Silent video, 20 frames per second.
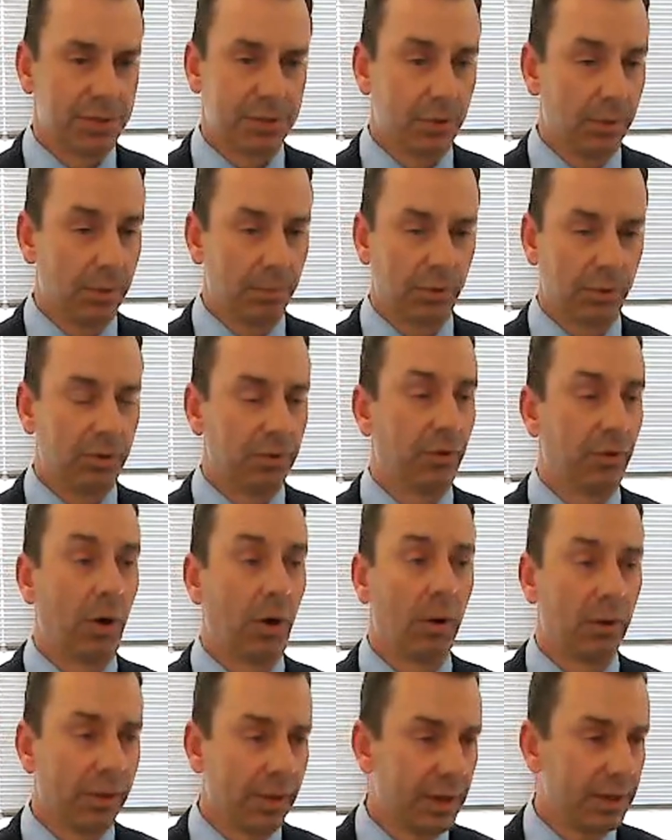to improve
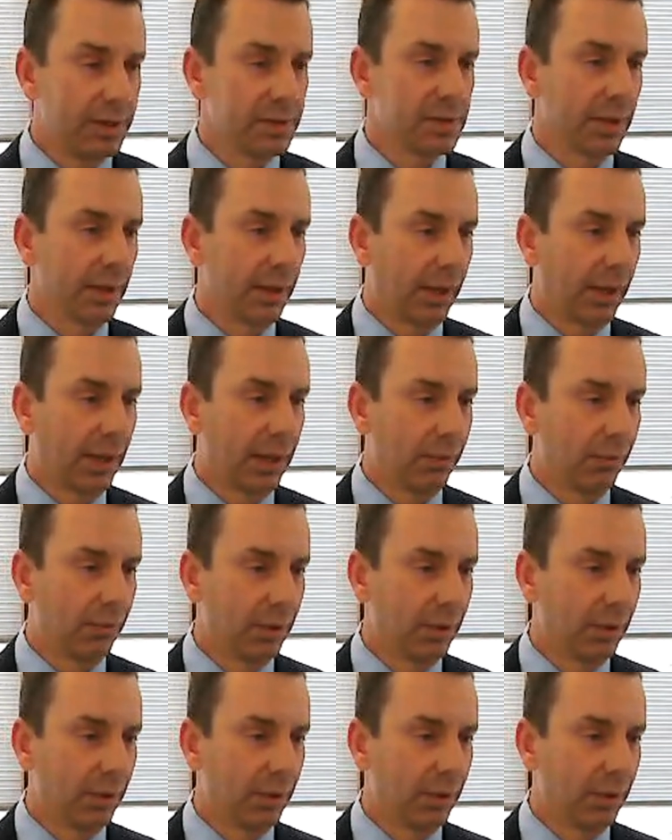all things Lake Anna